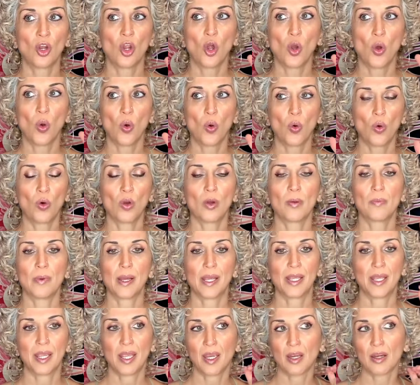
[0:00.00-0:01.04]
or my
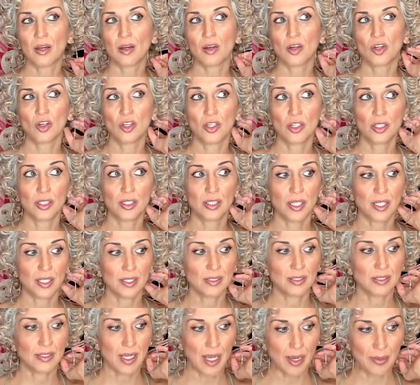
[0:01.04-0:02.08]
hair could get
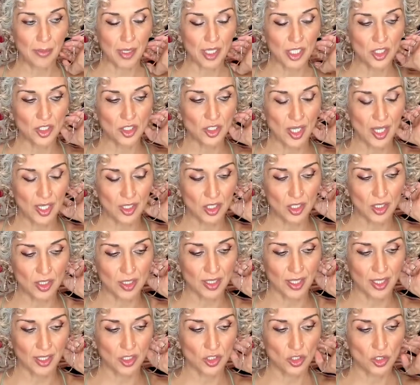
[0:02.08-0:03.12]
damaged and just
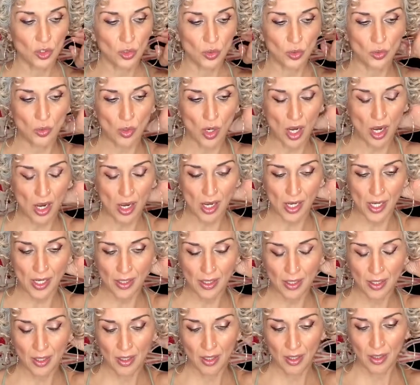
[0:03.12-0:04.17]
get too hot.
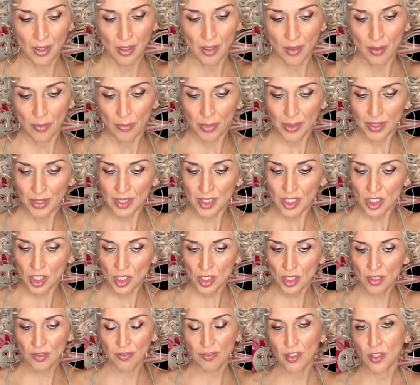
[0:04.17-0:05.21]
But this
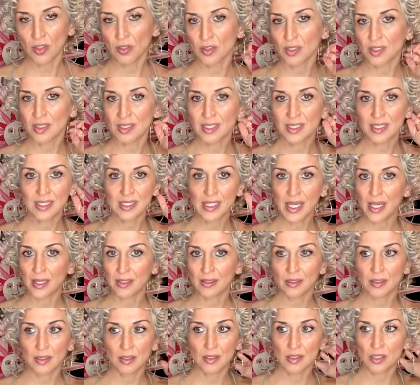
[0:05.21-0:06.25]
just feels set,
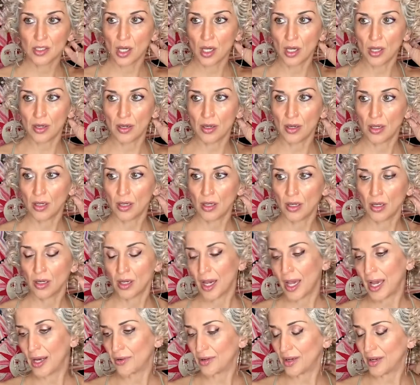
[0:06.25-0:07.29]
done.
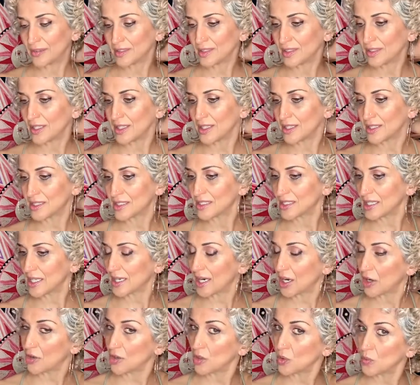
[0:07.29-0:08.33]
I don't have to let it set.
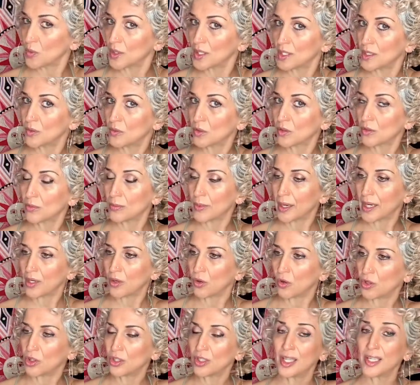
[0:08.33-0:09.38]
I already went in with my
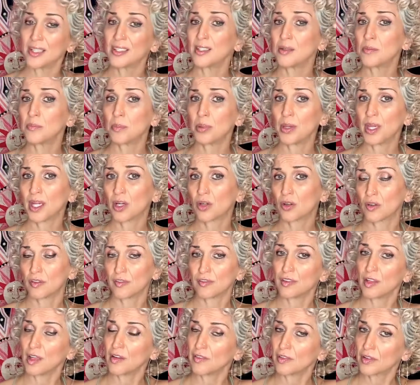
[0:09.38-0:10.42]
oil. I didn't pick or
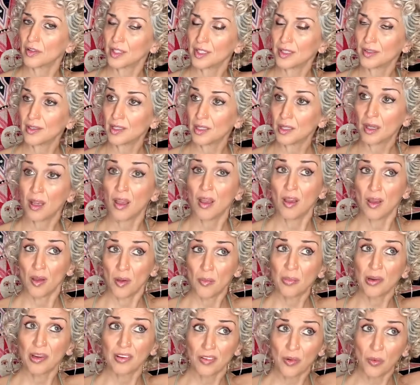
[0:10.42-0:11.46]
fluff or anything,
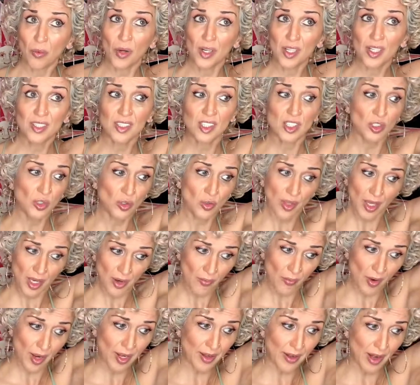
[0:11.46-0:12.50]
but if I wanted to do that
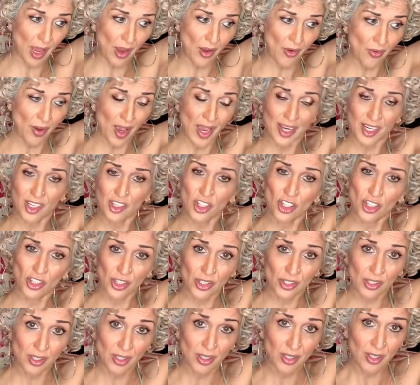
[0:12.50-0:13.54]
right now, I
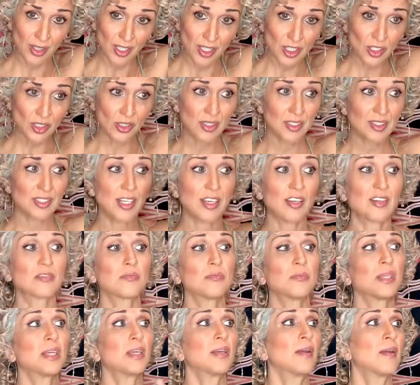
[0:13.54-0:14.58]
could. So it saves
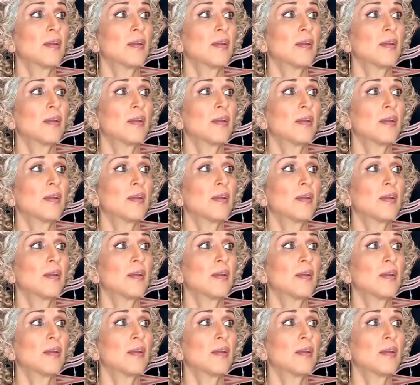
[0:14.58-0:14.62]
me